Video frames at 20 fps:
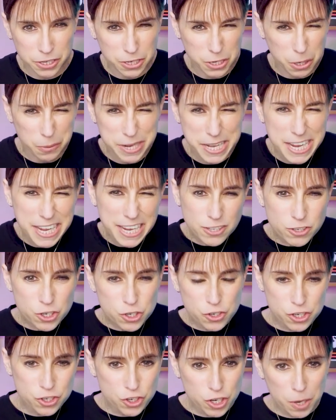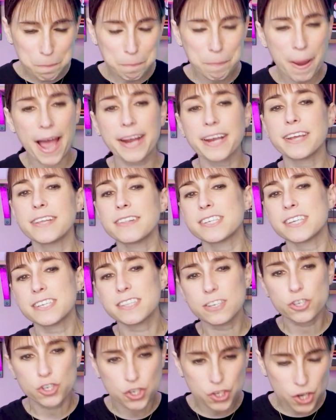You know, an itch to jump back into
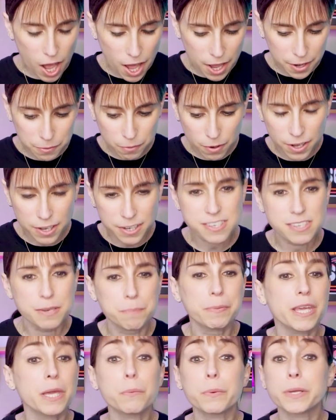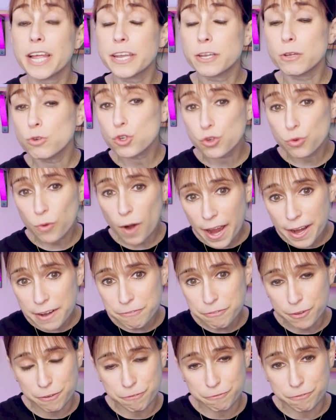the genre, something it would let you try
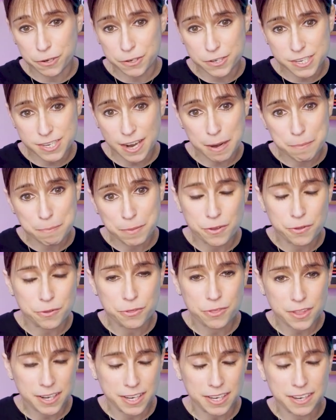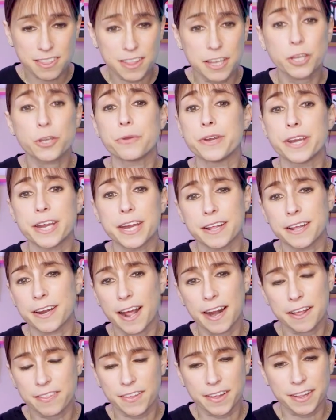for the first time that you think think you needed,
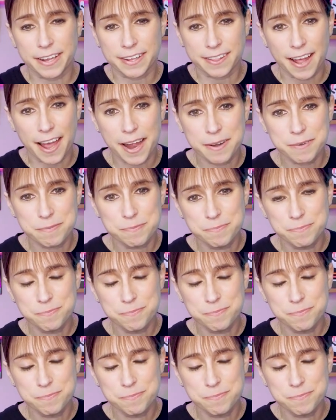anything like that.